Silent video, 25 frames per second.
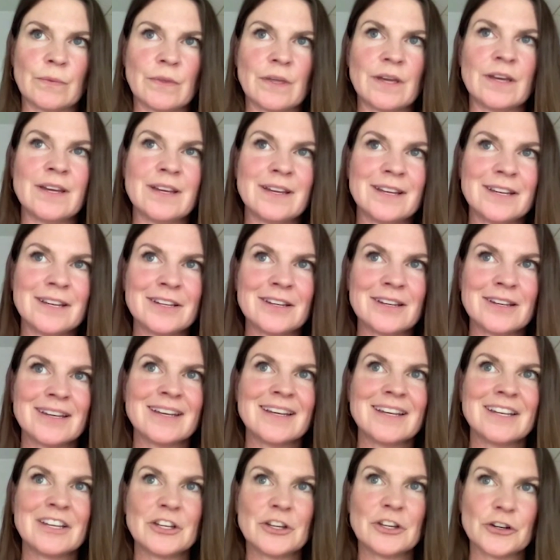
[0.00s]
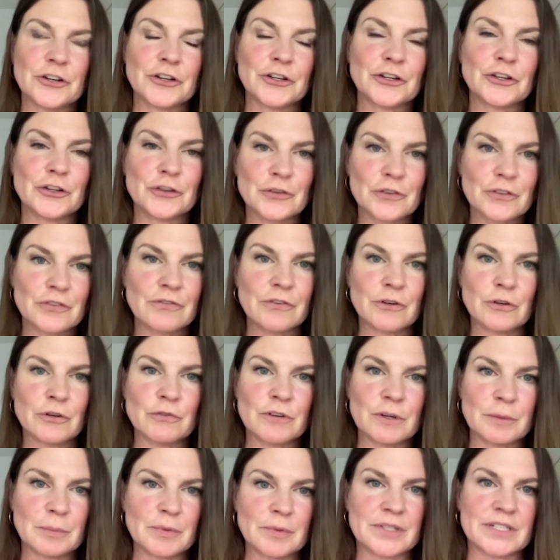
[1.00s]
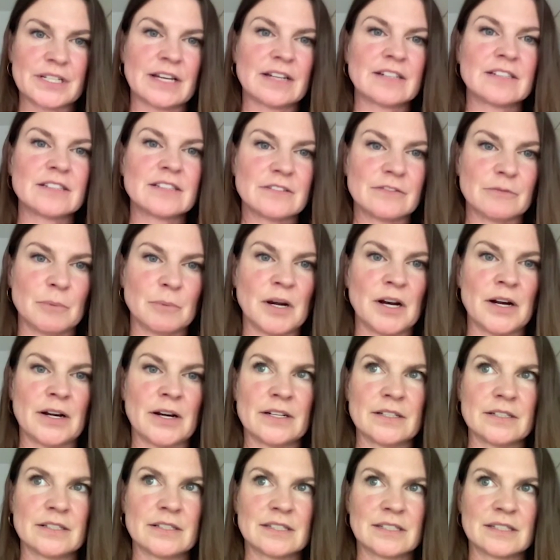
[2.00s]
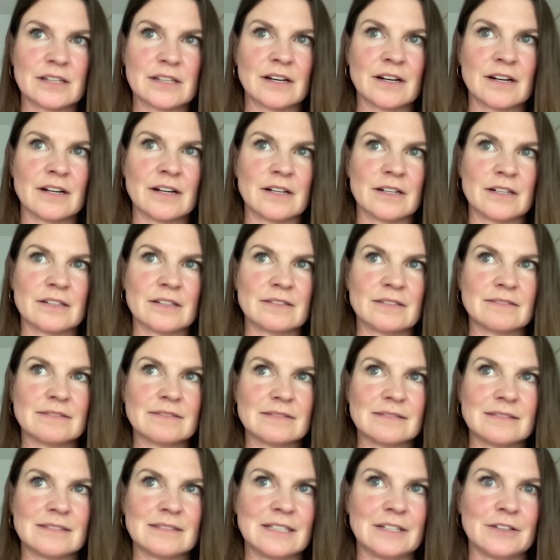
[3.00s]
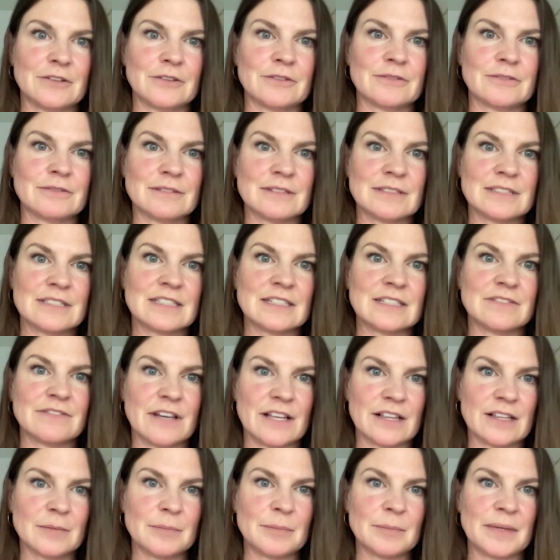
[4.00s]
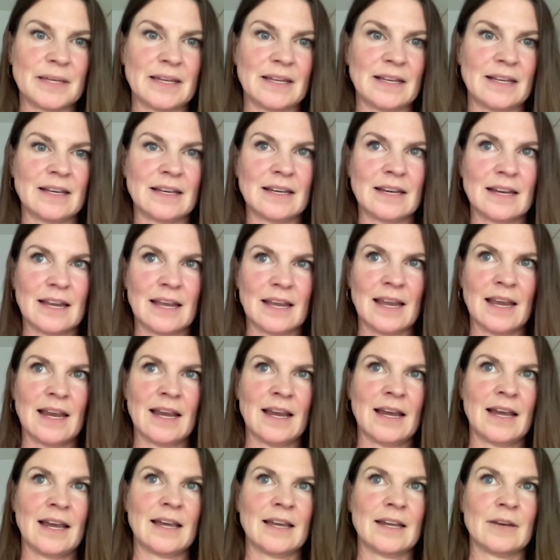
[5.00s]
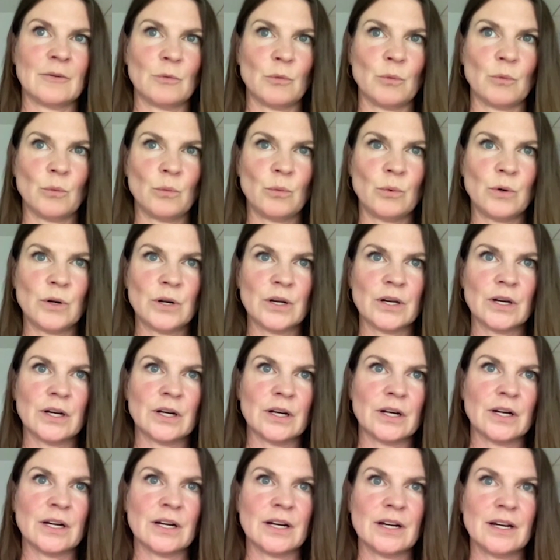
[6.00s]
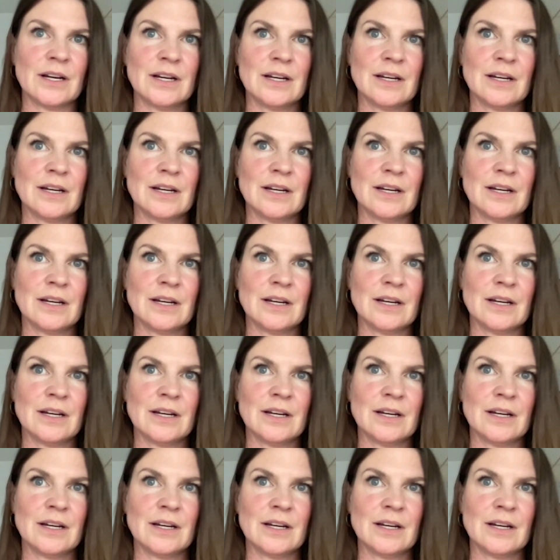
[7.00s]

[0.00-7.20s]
the, your youthful reproductive parts are you know developing and we're mm-hmm.